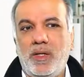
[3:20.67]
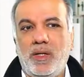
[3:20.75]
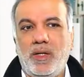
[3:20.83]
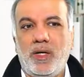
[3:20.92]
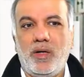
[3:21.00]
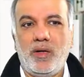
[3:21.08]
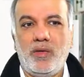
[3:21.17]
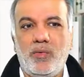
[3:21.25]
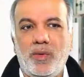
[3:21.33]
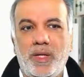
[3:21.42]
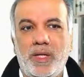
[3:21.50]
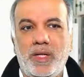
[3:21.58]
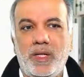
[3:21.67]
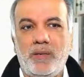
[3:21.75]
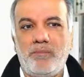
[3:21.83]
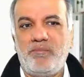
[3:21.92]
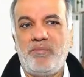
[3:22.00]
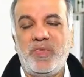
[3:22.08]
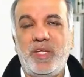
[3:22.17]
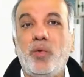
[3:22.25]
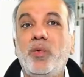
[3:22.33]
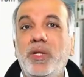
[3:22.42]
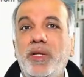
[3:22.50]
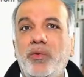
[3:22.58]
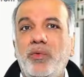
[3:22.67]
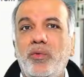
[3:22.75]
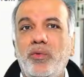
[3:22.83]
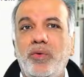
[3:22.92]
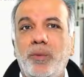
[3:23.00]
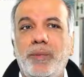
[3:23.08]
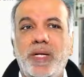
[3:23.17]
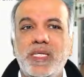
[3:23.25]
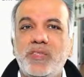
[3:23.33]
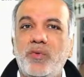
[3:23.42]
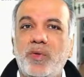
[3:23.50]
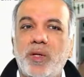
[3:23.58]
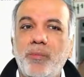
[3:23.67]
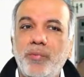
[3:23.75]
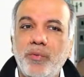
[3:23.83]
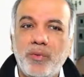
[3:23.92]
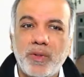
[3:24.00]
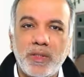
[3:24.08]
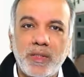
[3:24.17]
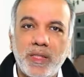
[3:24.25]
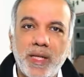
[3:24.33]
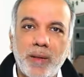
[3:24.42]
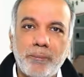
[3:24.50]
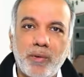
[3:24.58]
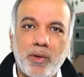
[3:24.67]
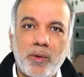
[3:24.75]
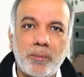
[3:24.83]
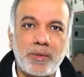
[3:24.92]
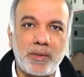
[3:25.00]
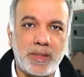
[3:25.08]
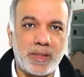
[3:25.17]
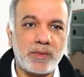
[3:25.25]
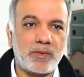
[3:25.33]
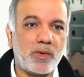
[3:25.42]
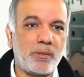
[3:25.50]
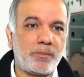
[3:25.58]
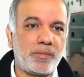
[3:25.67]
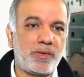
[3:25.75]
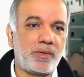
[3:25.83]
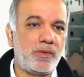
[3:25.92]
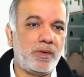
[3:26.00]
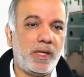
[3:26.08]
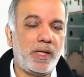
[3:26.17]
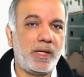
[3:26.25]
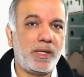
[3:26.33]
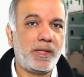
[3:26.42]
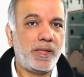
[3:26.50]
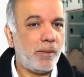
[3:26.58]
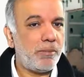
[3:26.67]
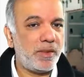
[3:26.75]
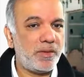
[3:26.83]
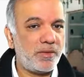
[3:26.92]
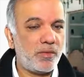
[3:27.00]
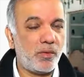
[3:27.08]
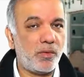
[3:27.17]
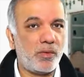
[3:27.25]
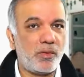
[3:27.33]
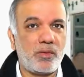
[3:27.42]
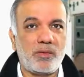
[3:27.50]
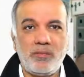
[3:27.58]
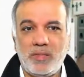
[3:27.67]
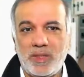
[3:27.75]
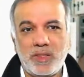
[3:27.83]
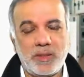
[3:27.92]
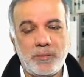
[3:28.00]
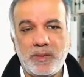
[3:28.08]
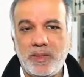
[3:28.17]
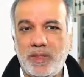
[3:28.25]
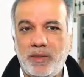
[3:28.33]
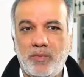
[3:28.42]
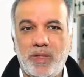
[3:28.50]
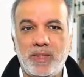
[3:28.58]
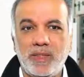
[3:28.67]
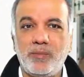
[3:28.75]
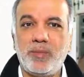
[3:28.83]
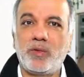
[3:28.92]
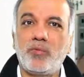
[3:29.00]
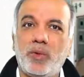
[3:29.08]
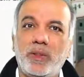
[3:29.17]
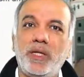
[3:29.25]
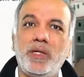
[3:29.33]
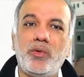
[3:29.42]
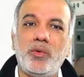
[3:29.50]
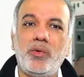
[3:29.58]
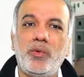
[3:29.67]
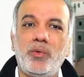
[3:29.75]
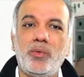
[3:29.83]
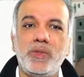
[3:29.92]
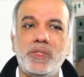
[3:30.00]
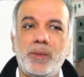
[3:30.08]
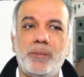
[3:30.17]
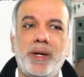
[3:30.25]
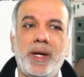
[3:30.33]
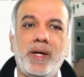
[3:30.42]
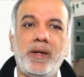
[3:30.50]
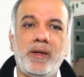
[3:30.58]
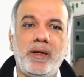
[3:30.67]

where they only do repairs for computers, laptops, desktops, and tablets or some other devices, but what they don't do is repair